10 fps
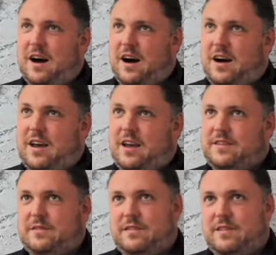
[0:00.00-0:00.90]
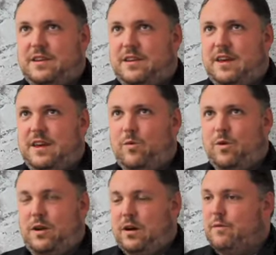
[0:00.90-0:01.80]
I don't think it
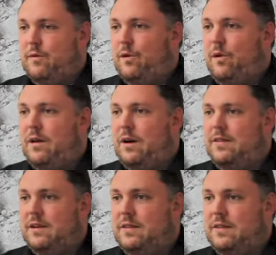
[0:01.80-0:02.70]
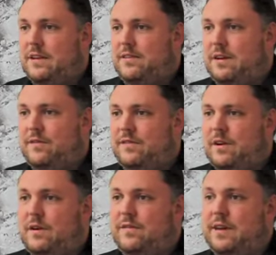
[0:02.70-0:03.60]
will overall. I think there's enough
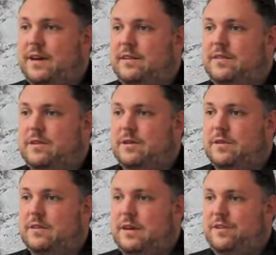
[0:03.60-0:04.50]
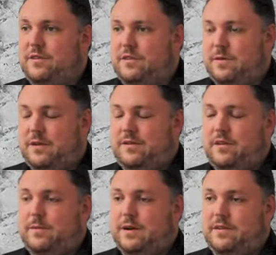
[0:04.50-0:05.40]
staff there to deal with the issues as well as
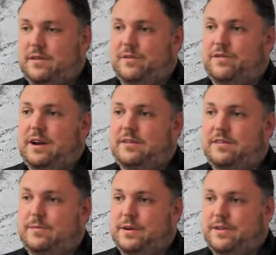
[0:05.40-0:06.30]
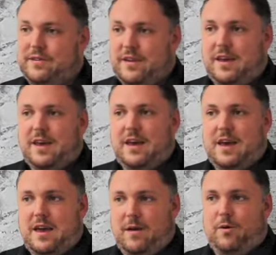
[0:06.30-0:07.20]
third party contractors, but
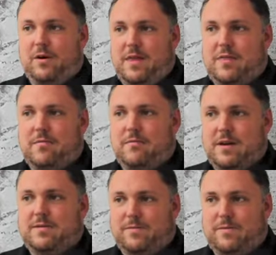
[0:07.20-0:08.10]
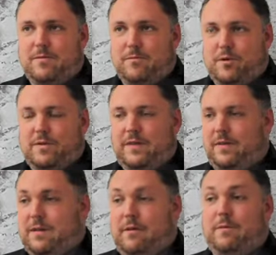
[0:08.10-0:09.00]
it will hit them more than I
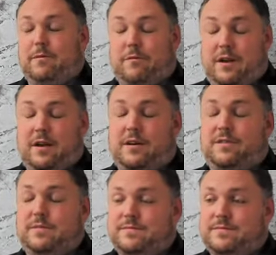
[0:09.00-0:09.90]
think they really will realise.